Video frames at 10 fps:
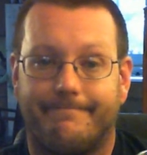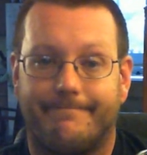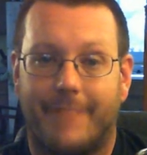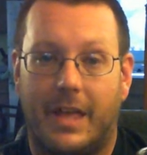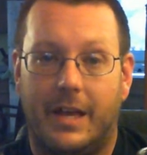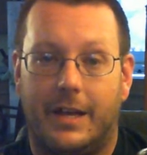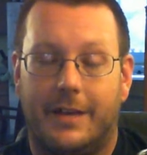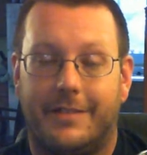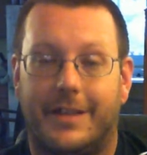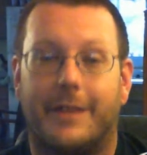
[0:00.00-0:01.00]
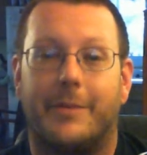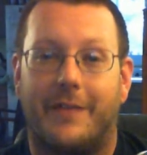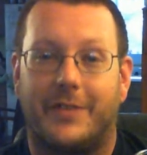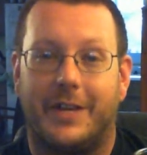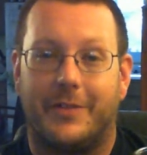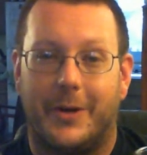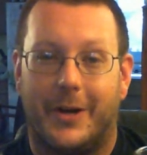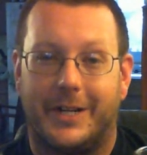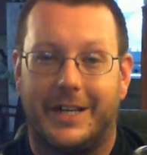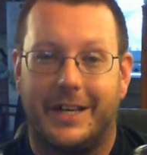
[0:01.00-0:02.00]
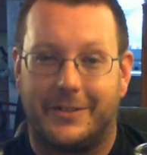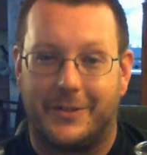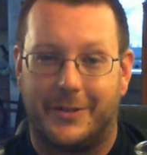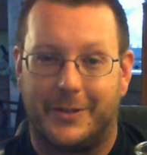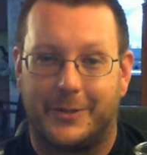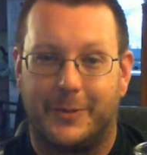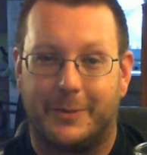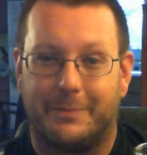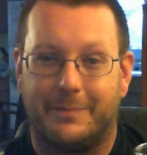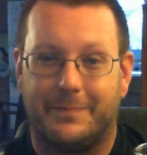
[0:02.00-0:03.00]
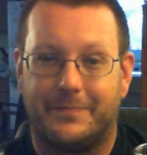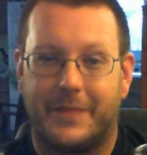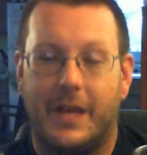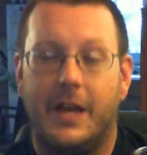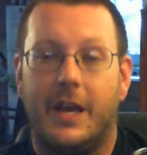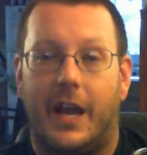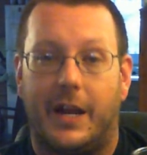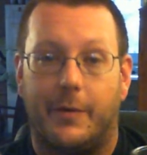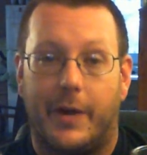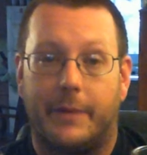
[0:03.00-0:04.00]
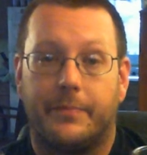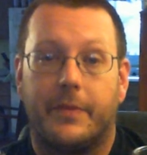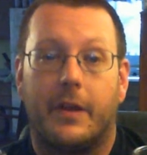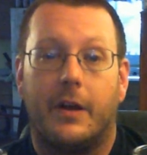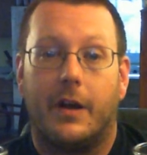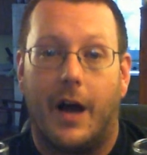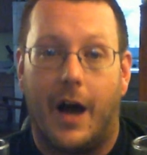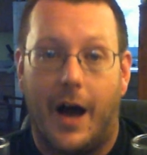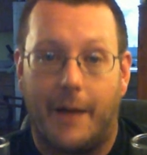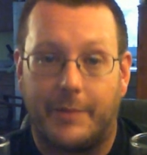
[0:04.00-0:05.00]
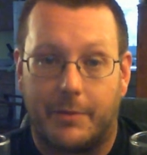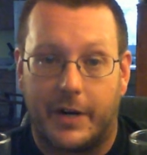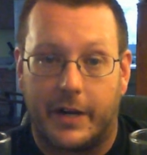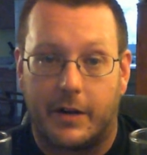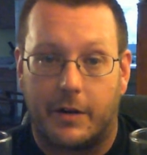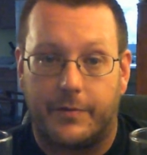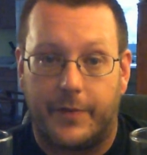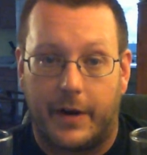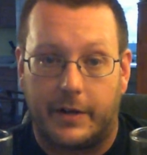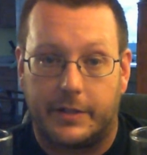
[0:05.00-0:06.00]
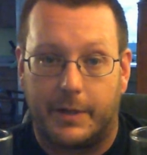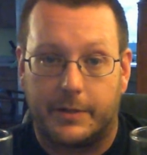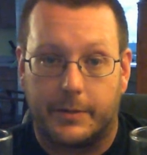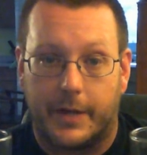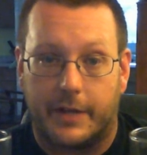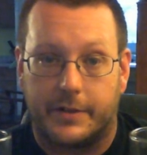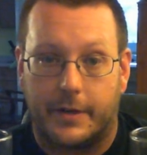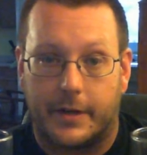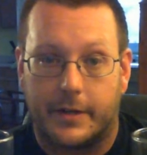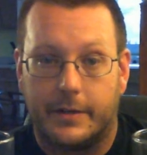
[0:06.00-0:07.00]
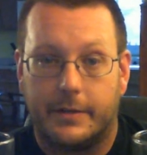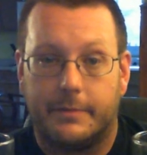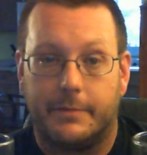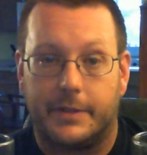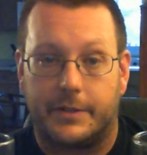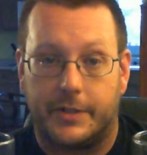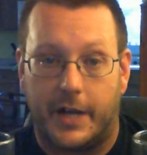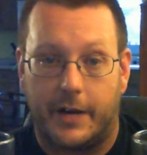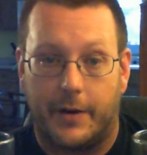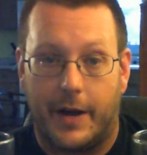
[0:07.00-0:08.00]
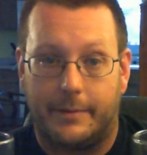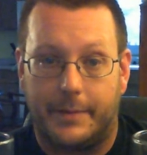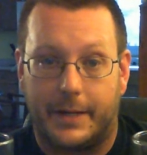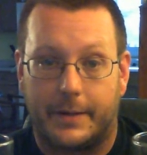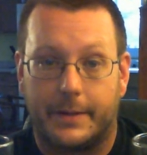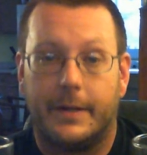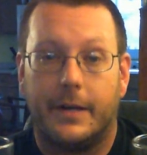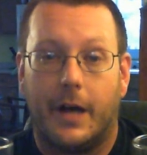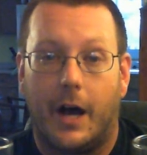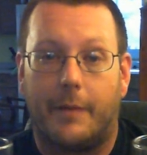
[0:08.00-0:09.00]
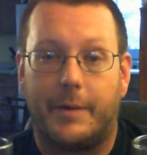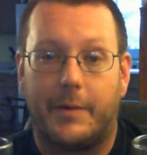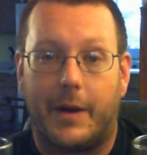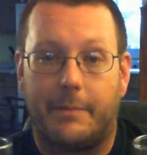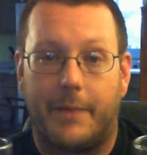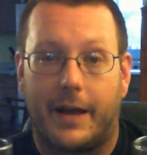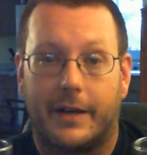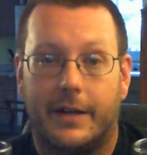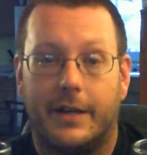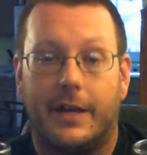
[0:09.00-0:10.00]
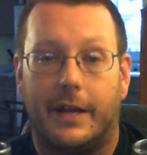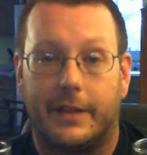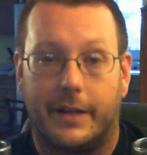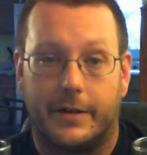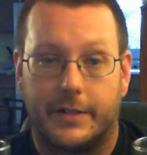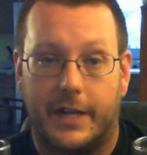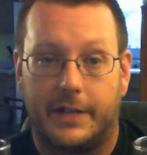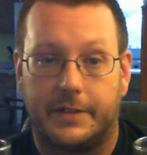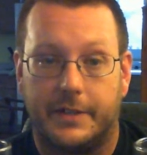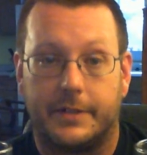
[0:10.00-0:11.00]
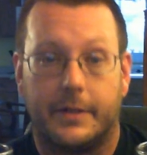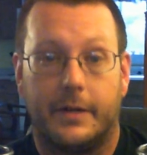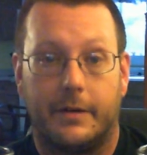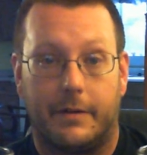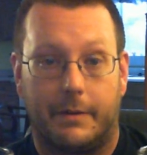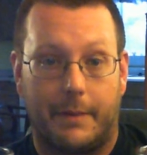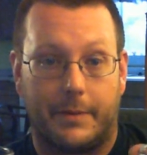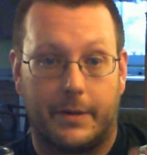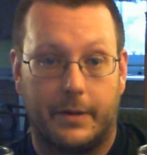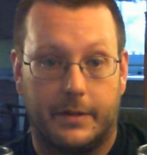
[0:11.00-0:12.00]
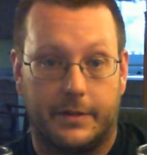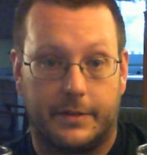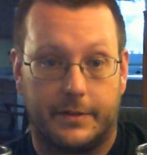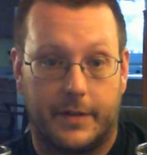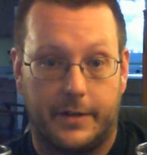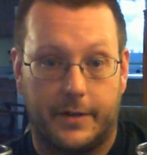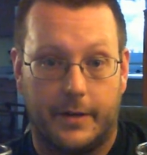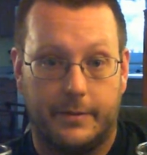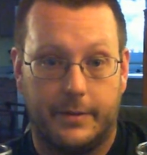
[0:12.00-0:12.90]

I think I'm going to have to give the nod to Guinness on this one. Anyway, I'm going to bring in our very special guest star, Mrs JOhioBeer. I'll be right back and let her taste these. Remember, this is Nitro.